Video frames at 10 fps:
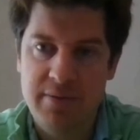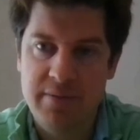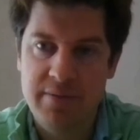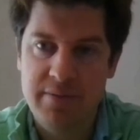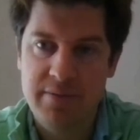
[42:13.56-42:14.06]

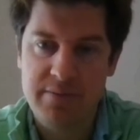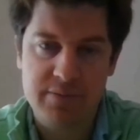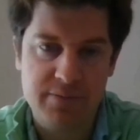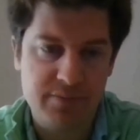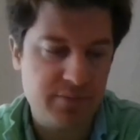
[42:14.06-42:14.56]

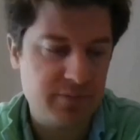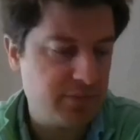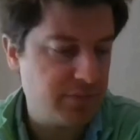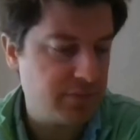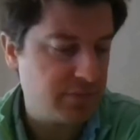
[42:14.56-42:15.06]

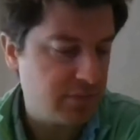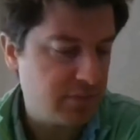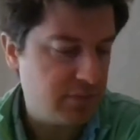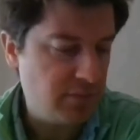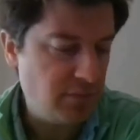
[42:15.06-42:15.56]

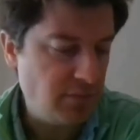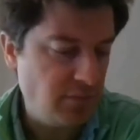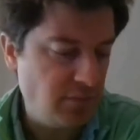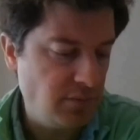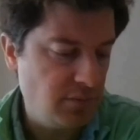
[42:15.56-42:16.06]

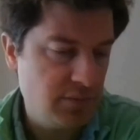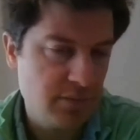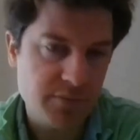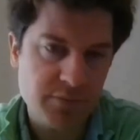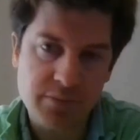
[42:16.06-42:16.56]

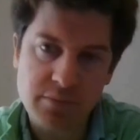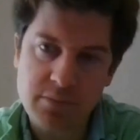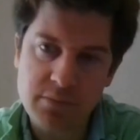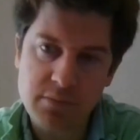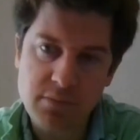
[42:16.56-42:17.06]

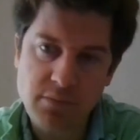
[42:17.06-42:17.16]
This person isn't speaking.